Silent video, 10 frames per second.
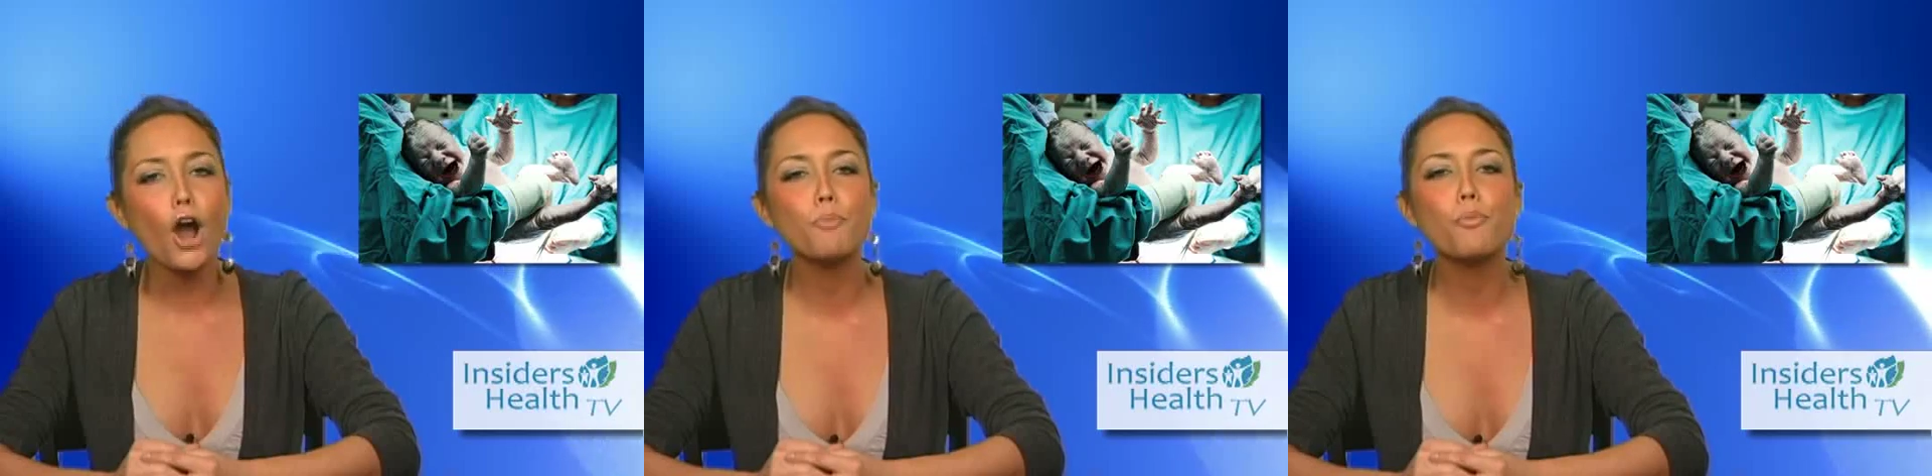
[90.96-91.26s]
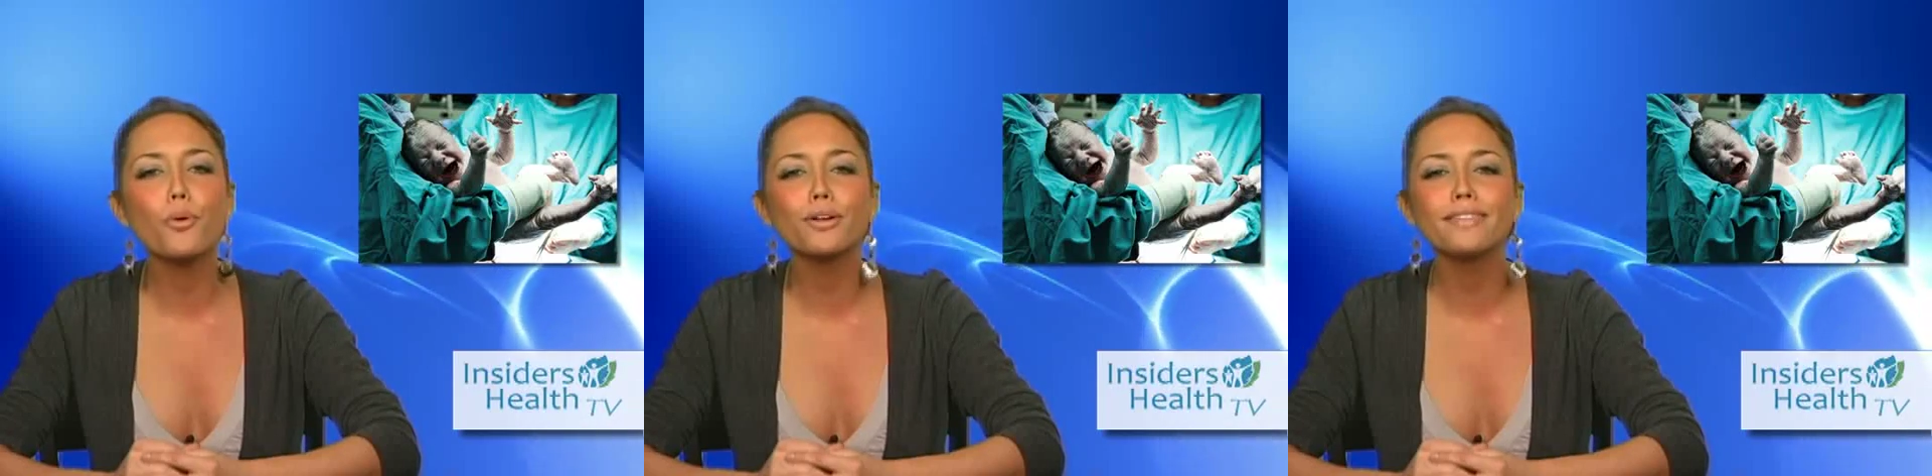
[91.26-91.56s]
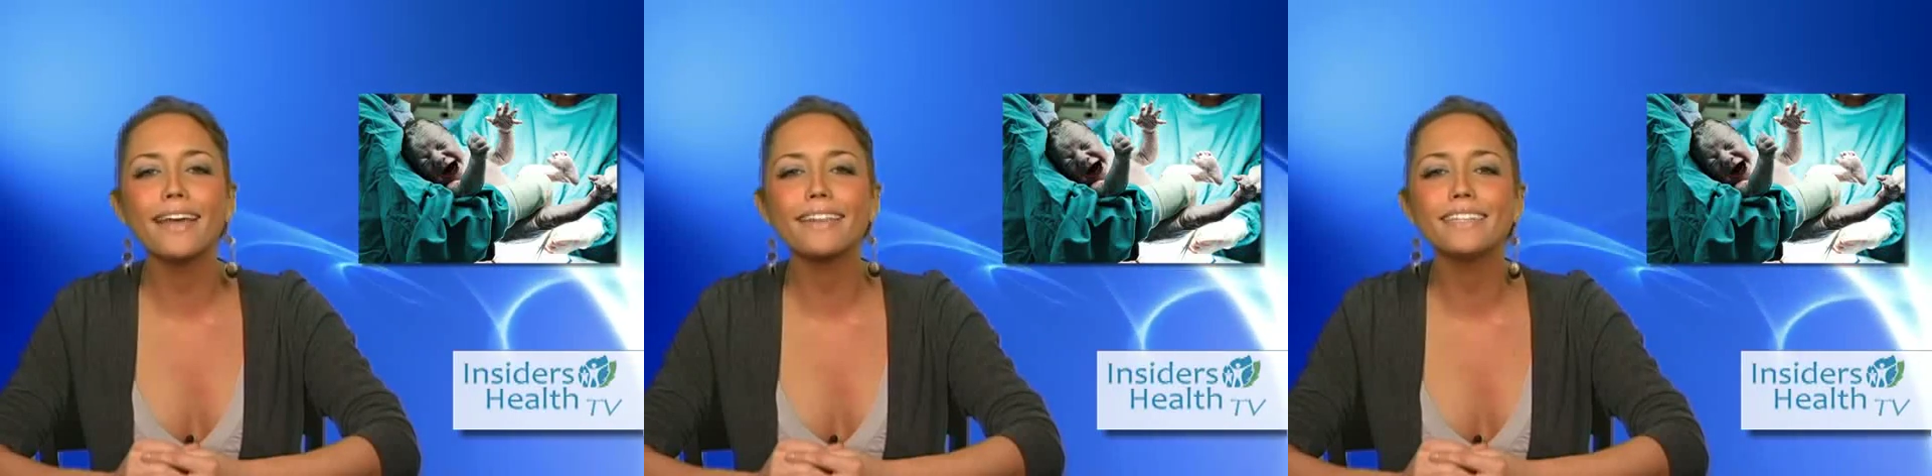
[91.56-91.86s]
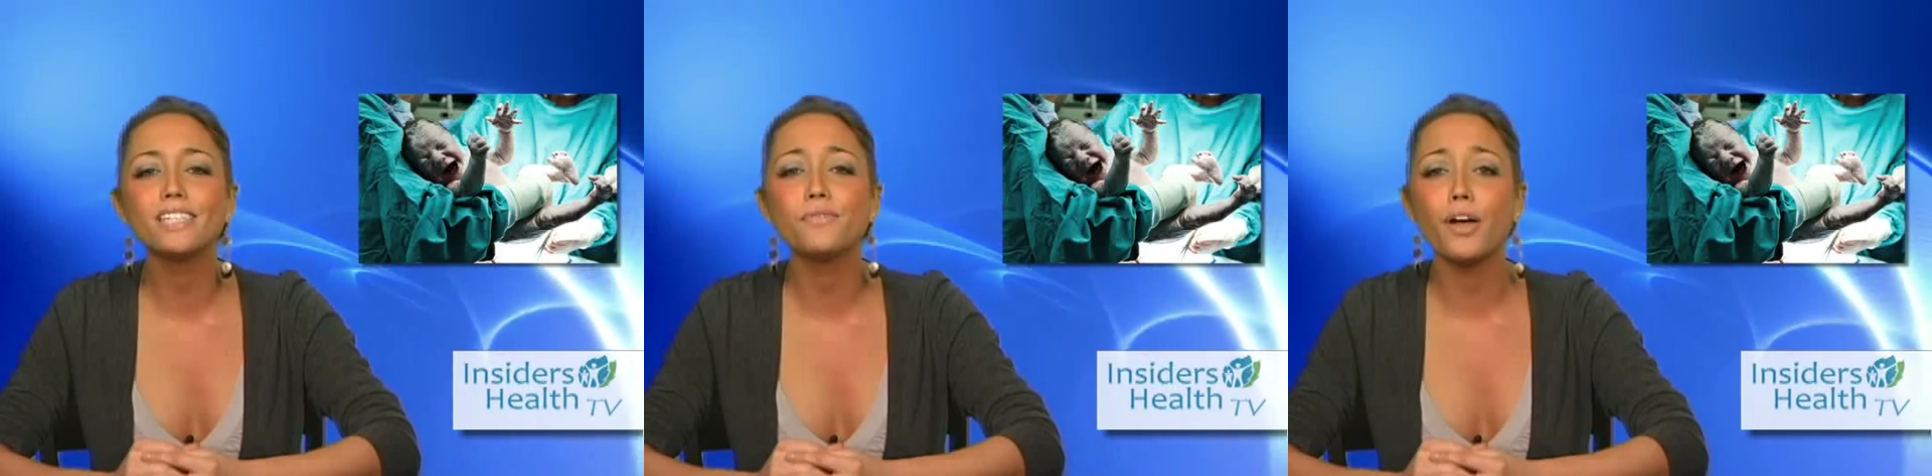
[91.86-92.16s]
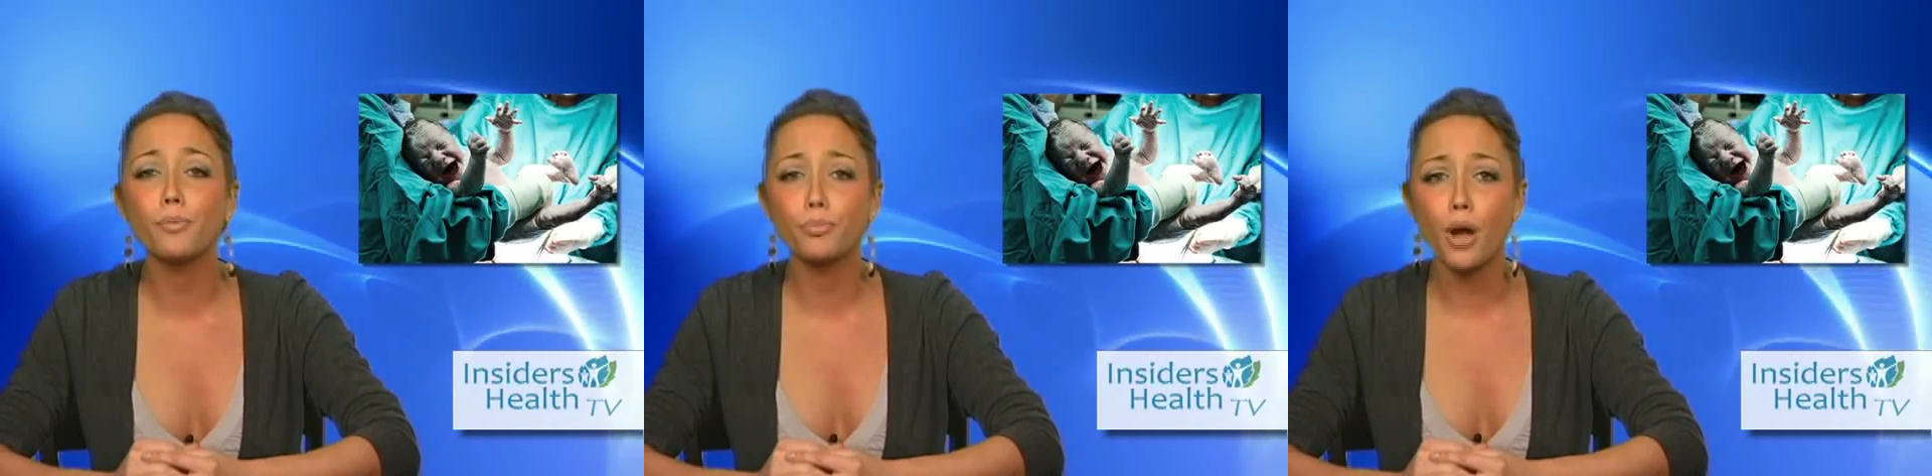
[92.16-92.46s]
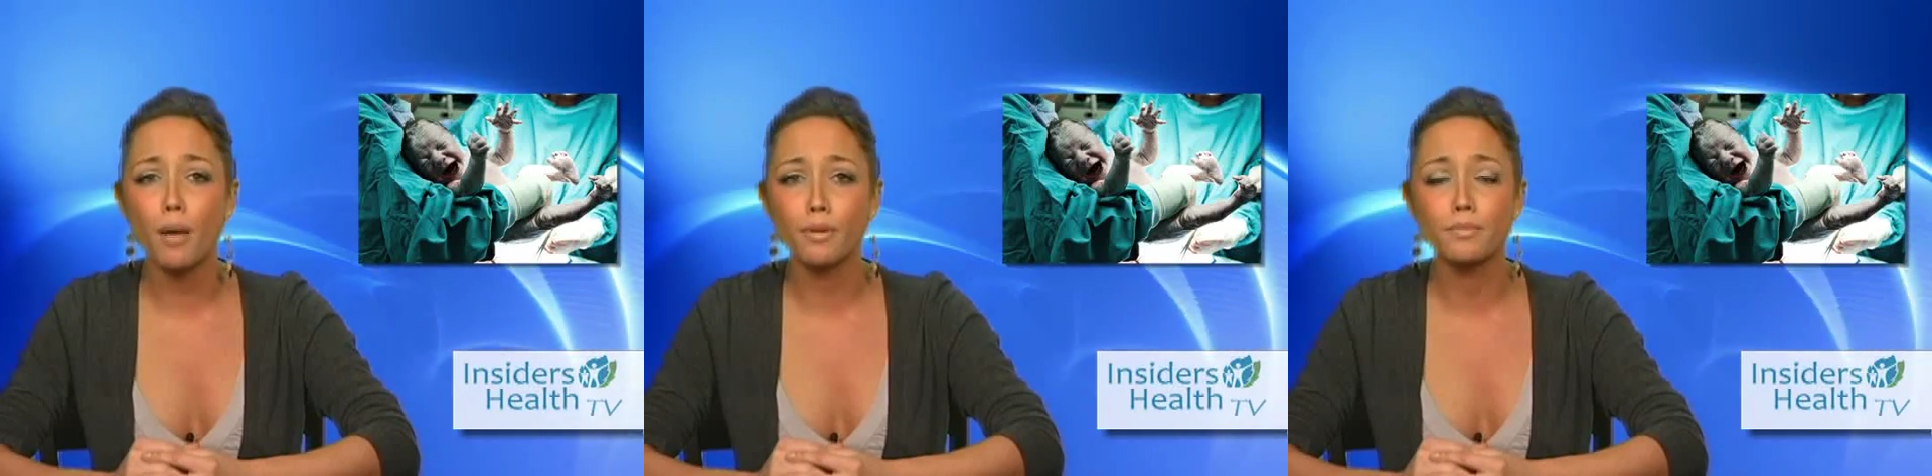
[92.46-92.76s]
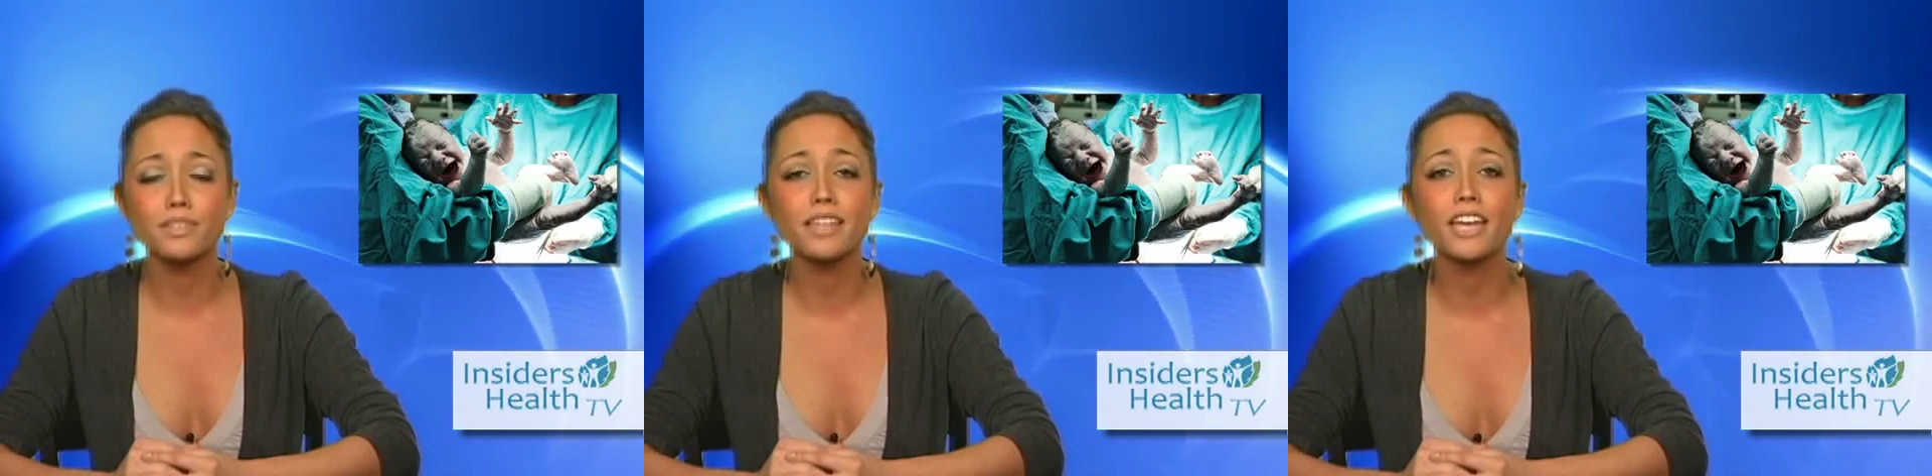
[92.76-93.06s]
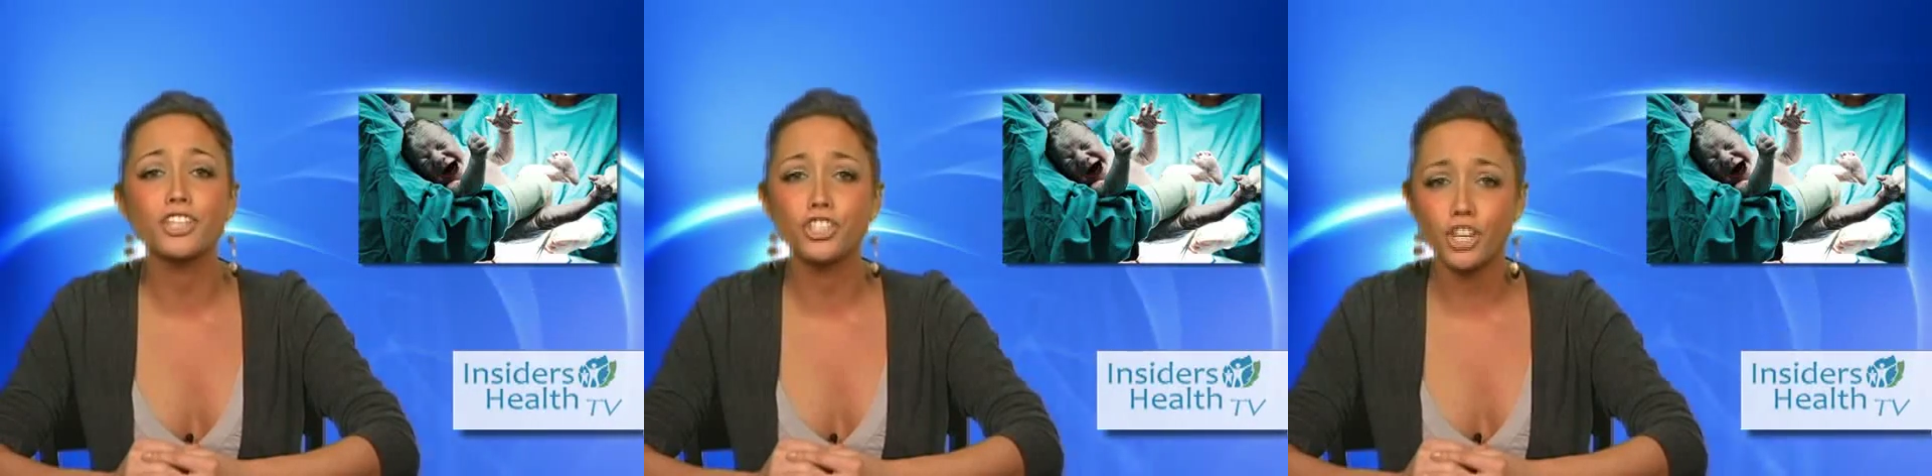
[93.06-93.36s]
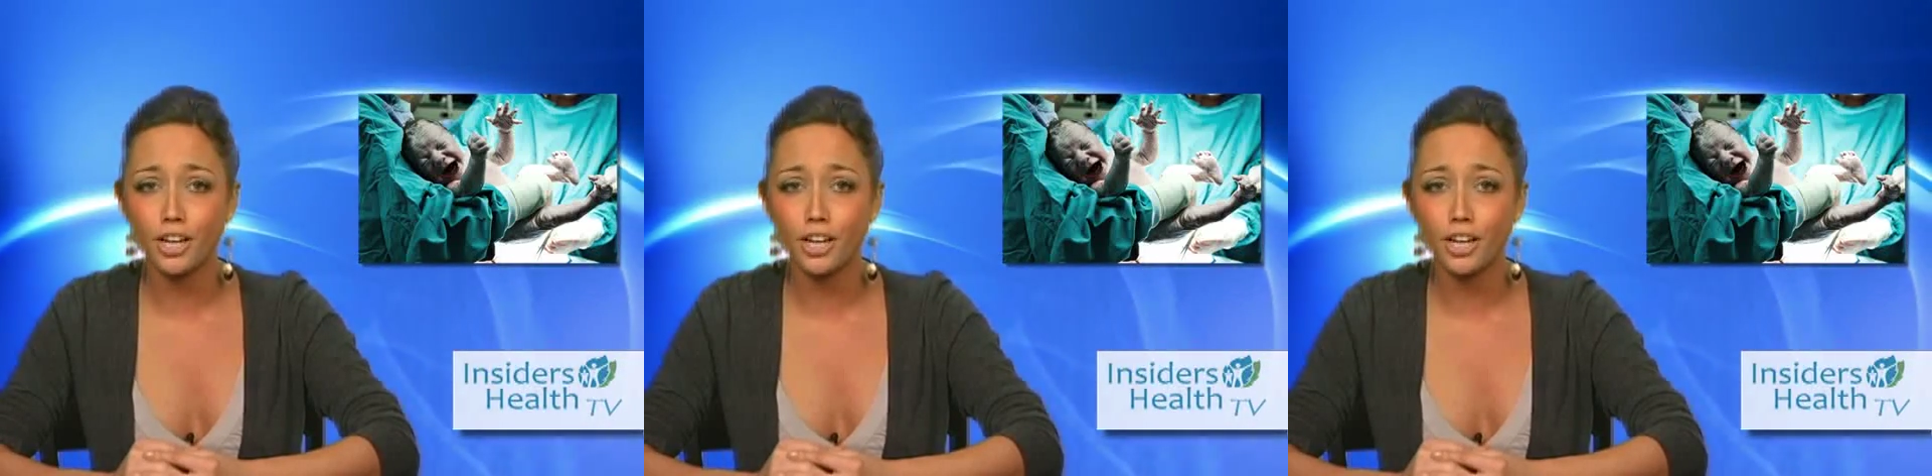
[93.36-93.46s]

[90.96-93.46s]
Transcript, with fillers: are more likely to develop problems like